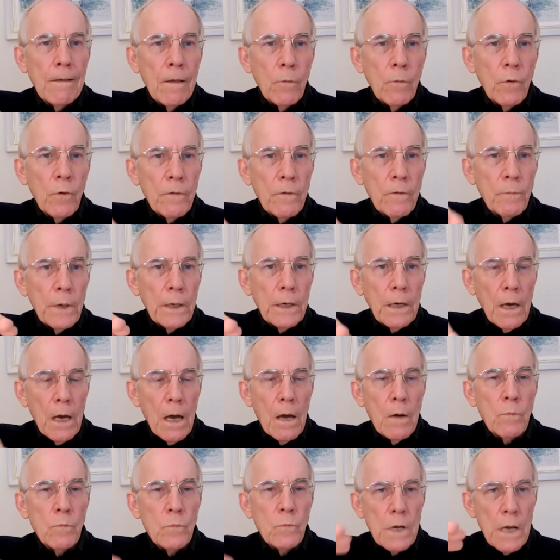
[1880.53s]
We've
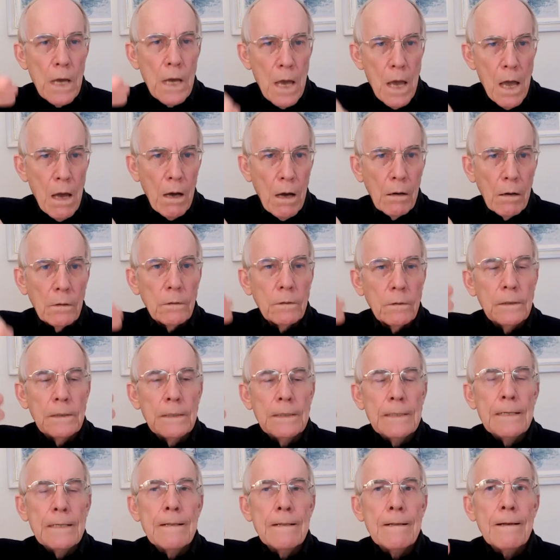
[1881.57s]
become now
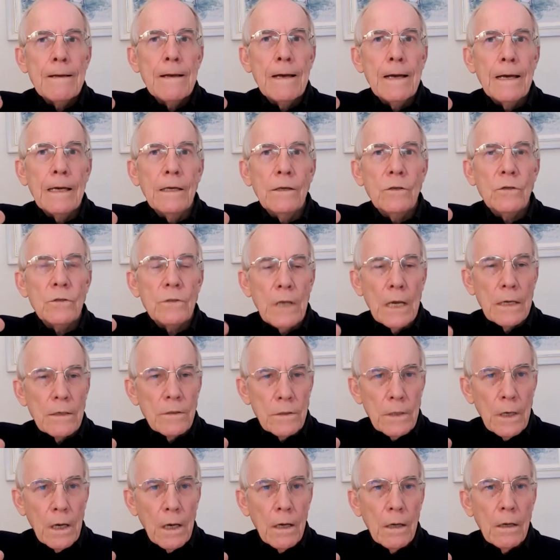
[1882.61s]
a
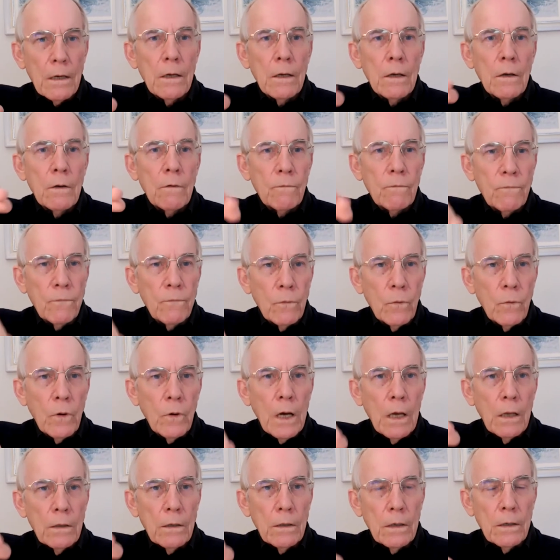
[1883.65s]
center
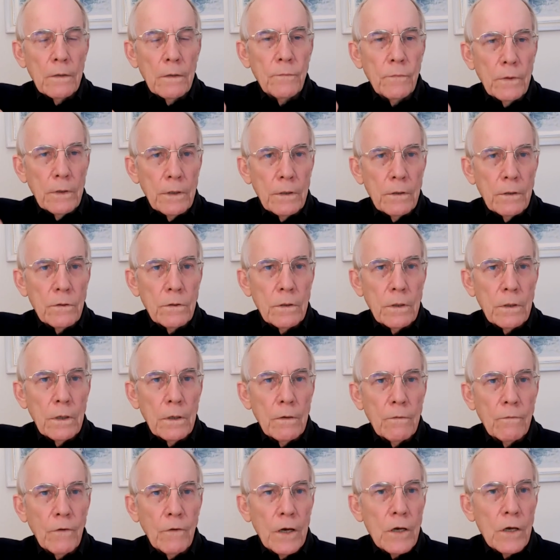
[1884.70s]
for a lot of these
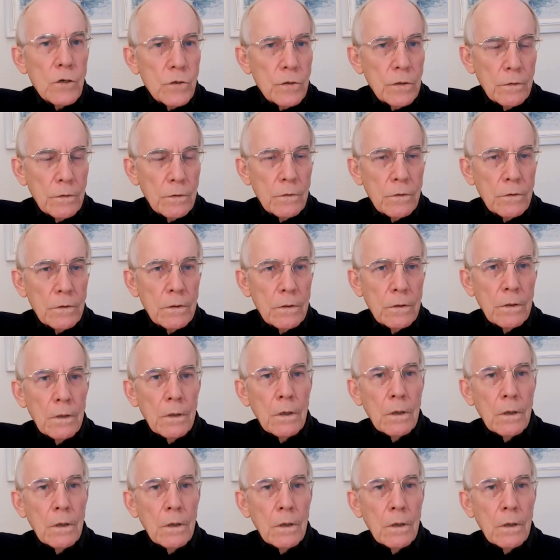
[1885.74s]
innovations.